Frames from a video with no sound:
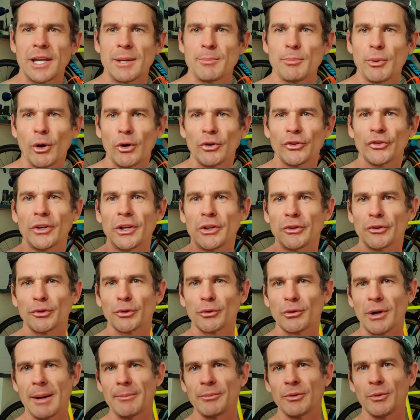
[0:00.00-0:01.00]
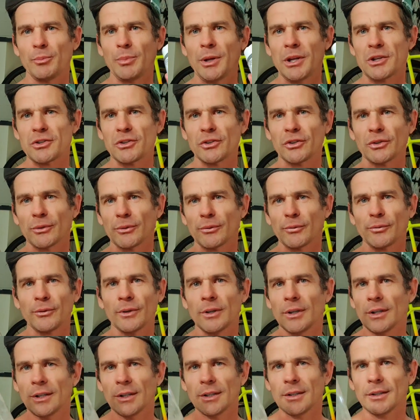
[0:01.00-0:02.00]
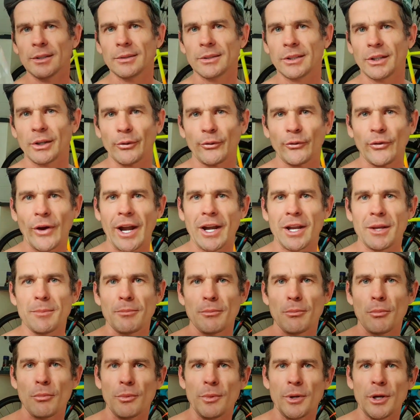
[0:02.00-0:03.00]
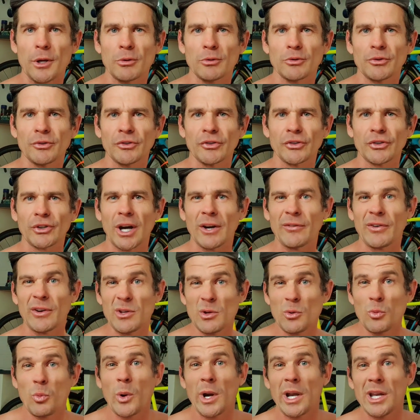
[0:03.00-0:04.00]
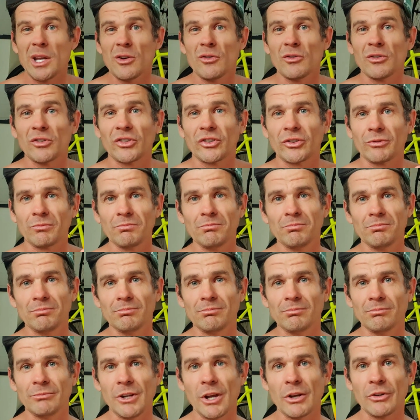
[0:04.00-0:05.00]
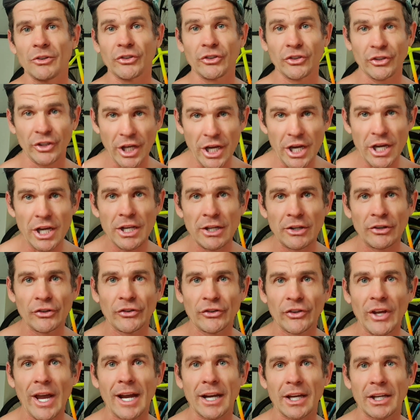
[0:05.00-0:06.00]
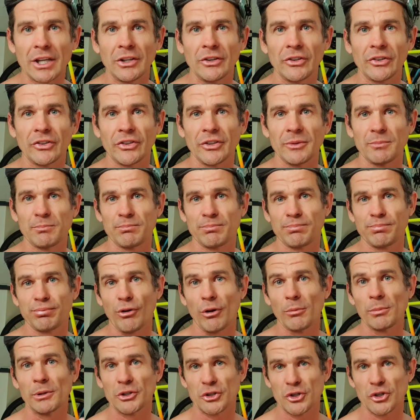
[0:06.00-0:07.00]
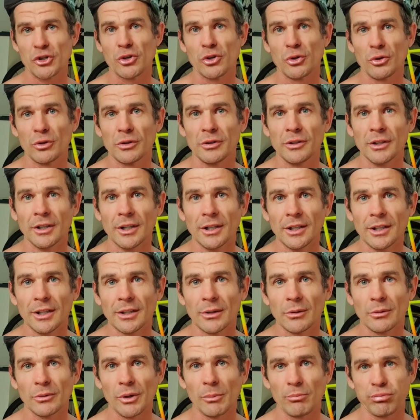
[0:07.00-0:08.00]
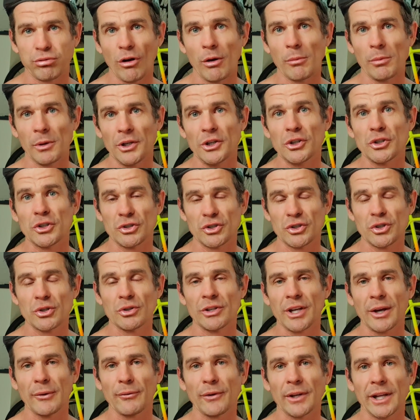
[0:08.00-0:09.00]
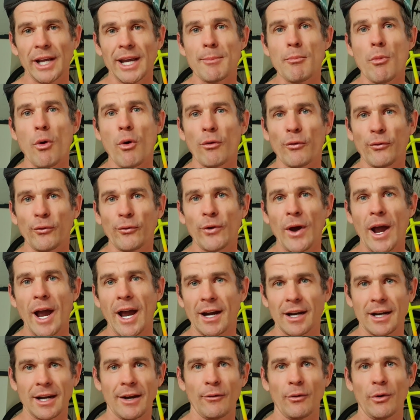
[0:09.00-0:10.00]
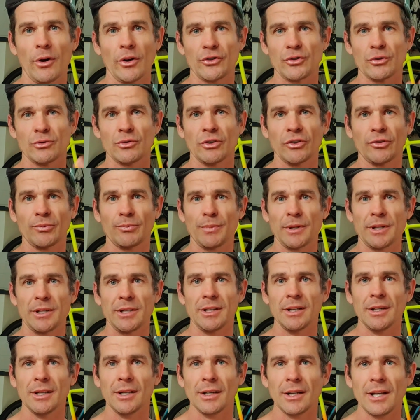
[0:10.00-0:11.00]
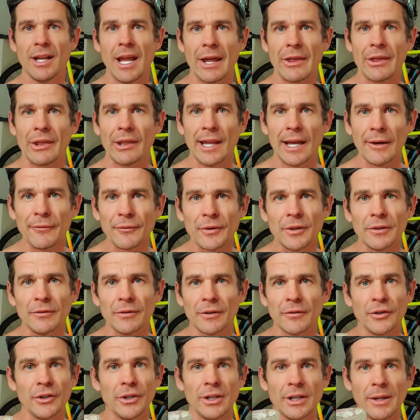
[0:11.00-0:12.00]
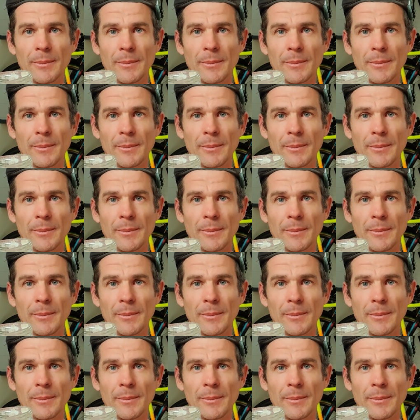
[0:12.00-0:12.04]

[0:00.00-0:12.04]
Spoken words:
He posts on Instagram some pictures of, you know, fatty meals and stuff. And when you're as, you know, skinny as Zach is, you probably should, well, not probably, you should definitely eat more fat. Otherwise, you'll just be nothing left of you.